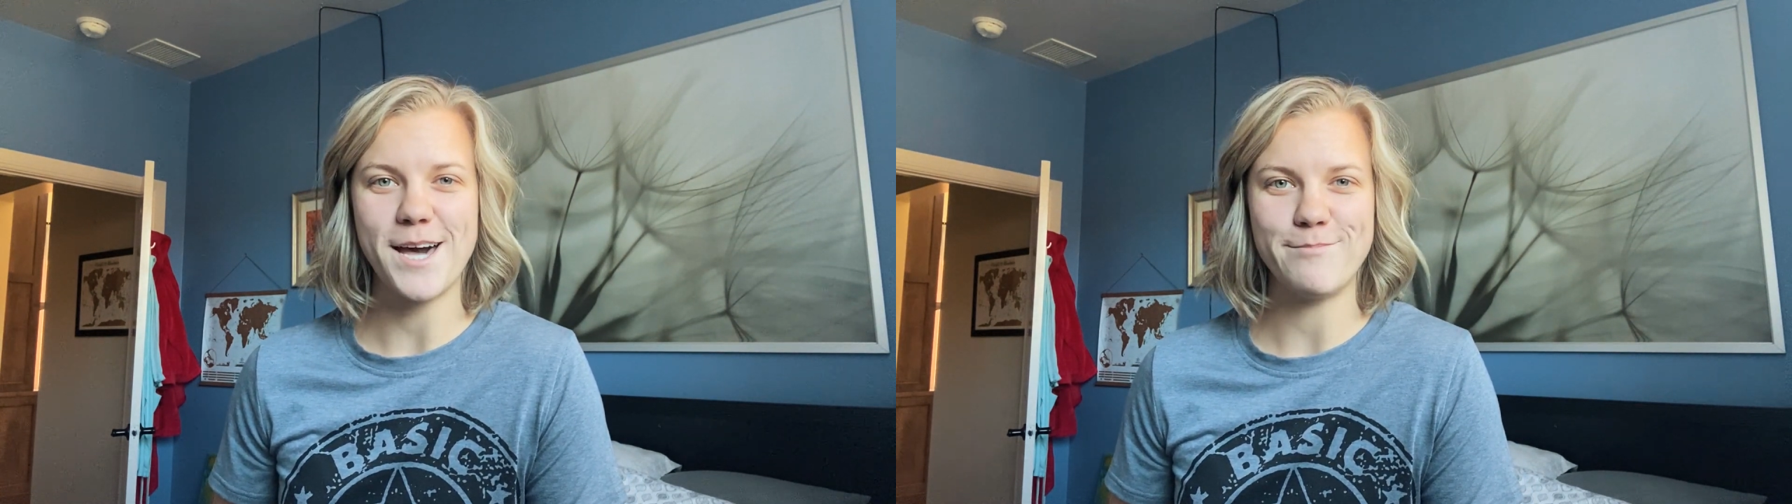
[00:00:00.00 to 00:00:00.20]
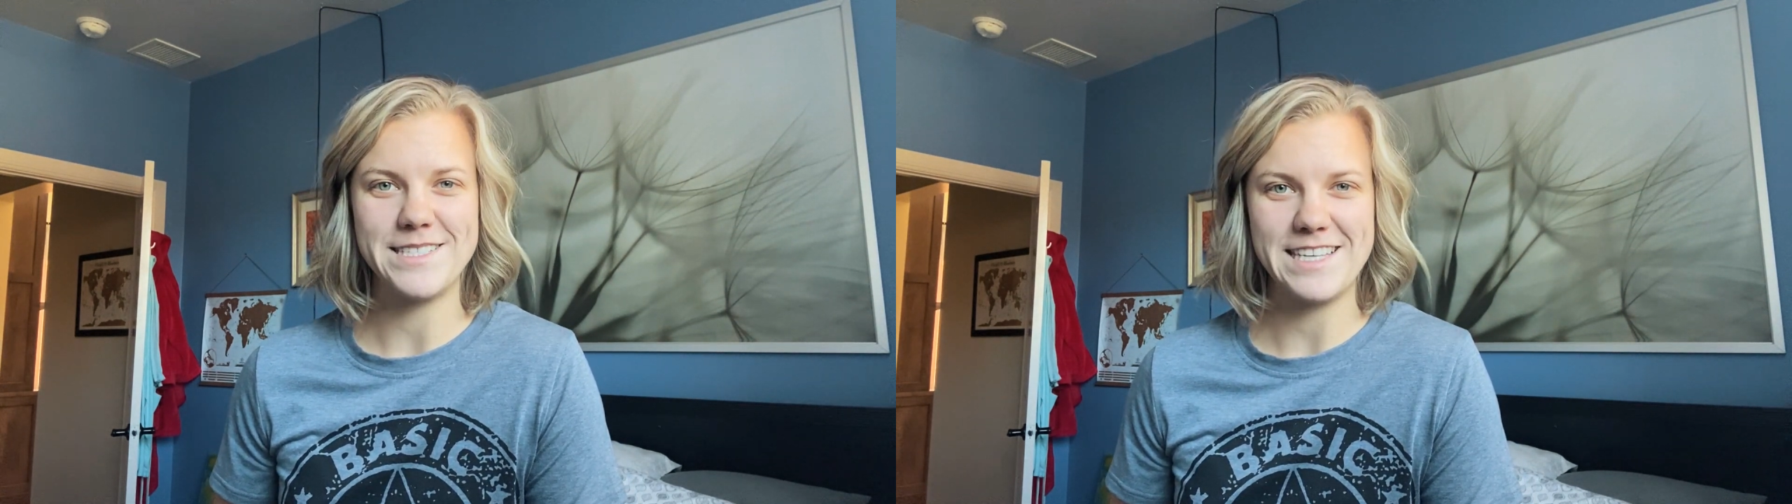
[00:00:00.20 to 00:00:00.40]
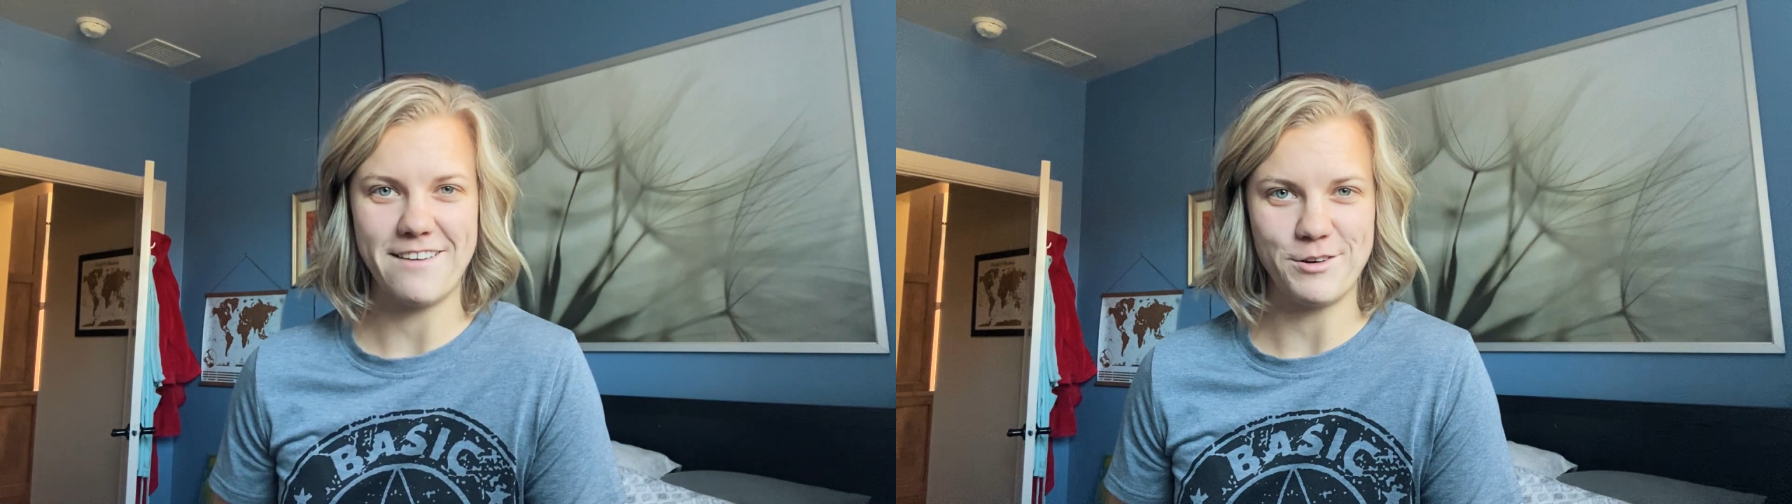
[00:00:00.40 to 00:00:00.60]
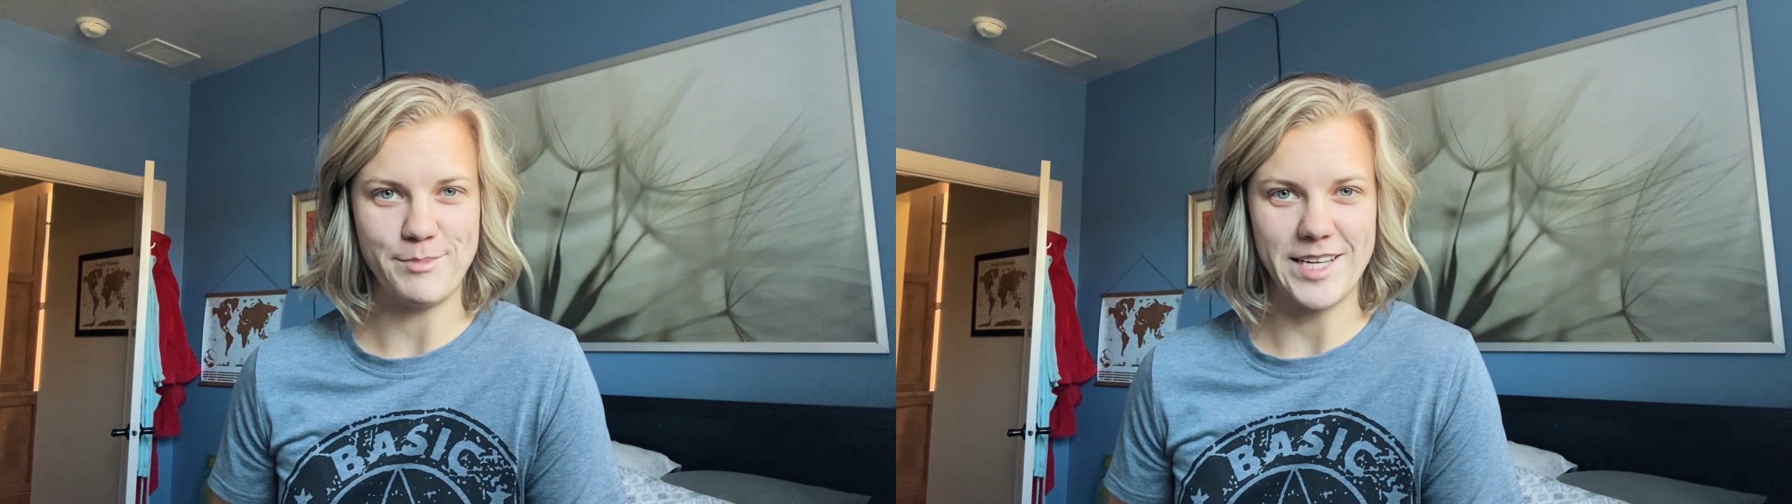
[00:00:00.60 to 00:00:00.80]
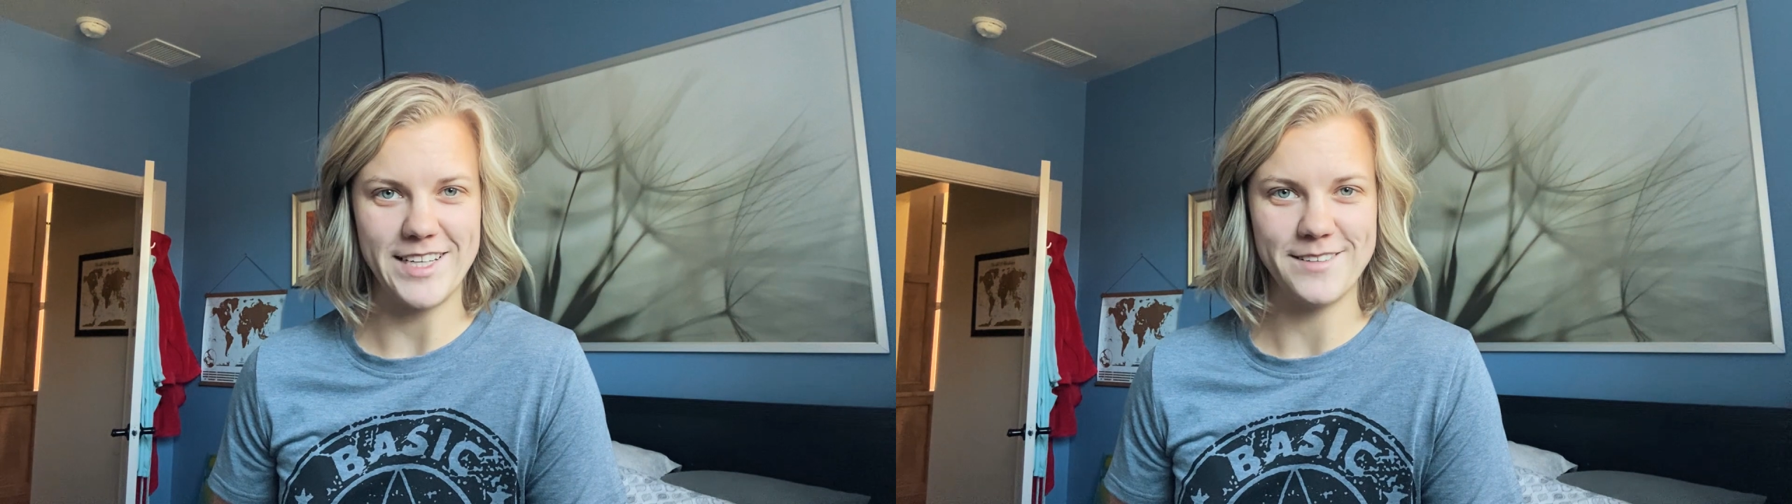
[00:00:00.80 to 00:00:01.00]
happens to
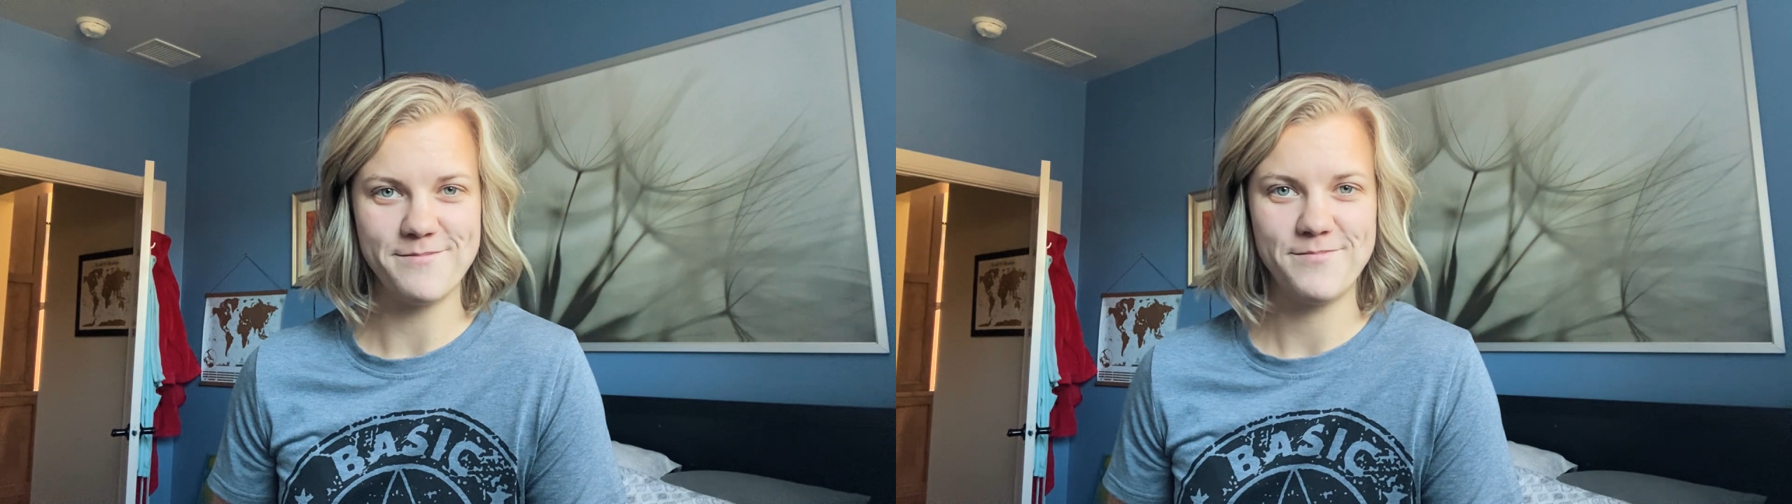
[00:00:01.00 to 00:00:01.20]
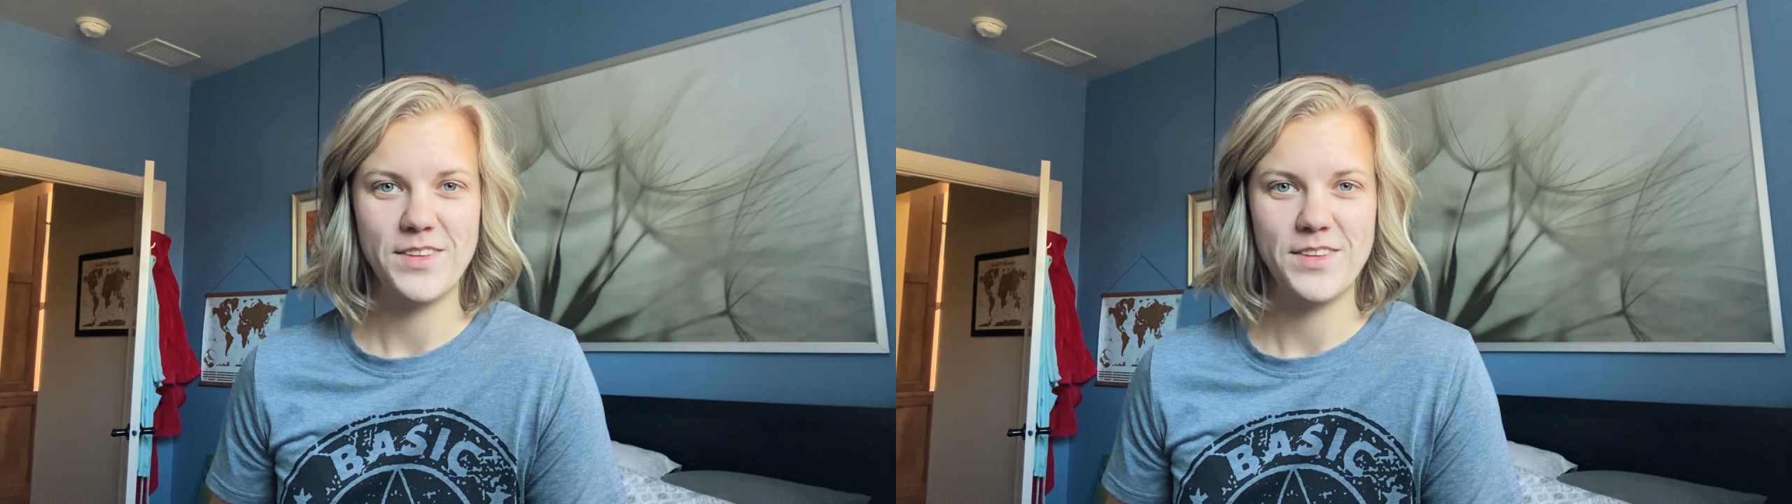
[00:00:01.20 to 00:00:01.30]
everybody.